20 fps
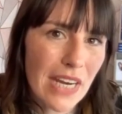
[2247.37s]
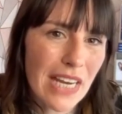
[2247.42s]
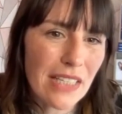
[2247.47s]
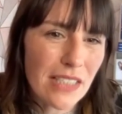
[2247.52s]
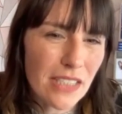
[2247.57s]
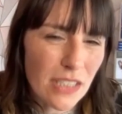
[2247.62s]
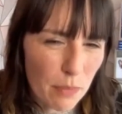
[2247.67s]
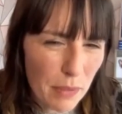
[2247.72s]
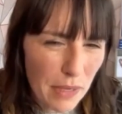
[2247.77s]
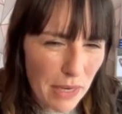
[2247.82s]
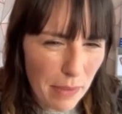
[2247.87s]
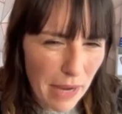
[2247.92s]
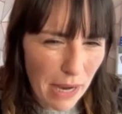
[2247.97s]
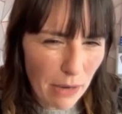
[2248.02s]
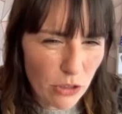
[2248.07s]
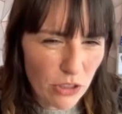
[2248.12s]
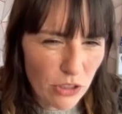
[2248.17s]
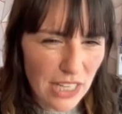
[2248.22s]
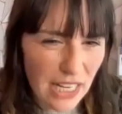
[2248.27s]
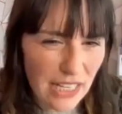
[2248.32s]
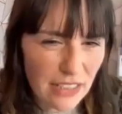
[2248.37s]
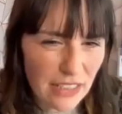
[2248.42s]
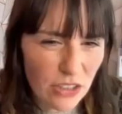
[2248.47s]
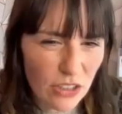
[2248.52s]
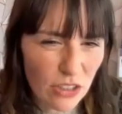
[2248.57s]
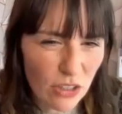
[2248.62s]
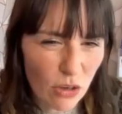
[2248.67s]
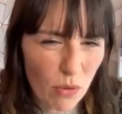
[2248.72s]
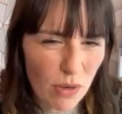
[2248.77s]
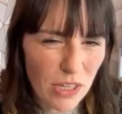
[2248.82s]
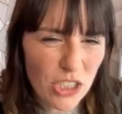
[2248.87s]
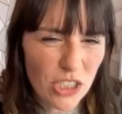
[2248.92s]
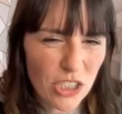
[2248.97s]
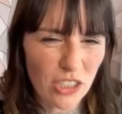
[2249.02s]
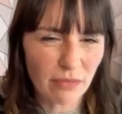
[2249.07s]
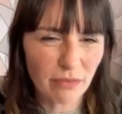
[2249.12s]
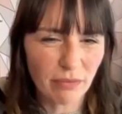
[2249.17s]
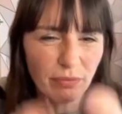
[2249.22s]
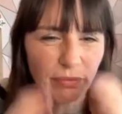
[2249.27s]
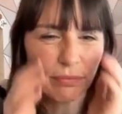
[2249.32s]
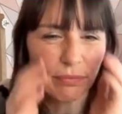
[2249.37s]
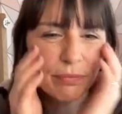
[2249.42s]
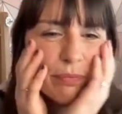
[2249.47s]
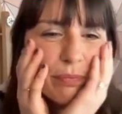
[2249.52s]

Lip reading: it to be about. Does that answer your question?